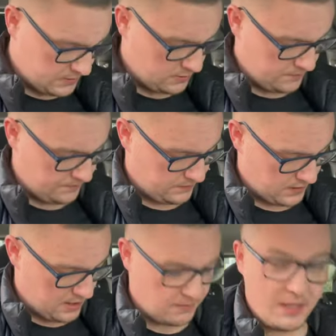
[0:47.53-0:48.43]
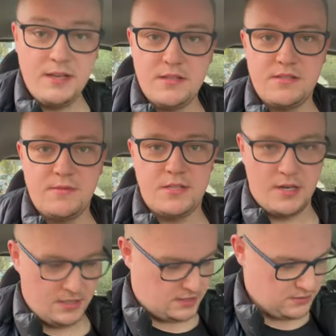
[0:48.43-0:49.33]
So, get a wee sweet
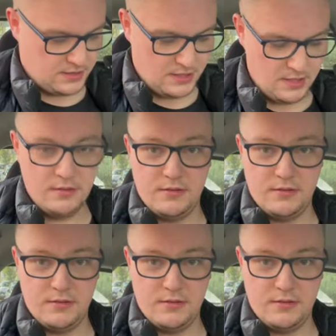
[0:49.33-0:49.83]
chilli sauce here.